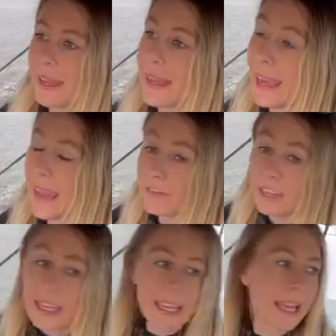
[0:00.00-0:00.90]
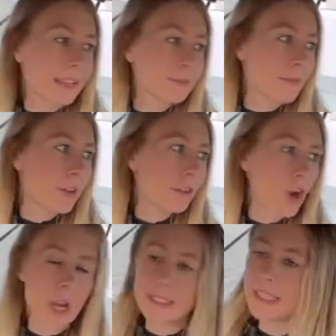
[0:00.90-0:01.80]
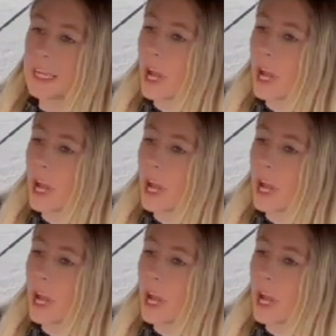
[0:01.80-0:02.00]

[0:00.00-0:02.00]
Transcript: if needed. Of course, I'm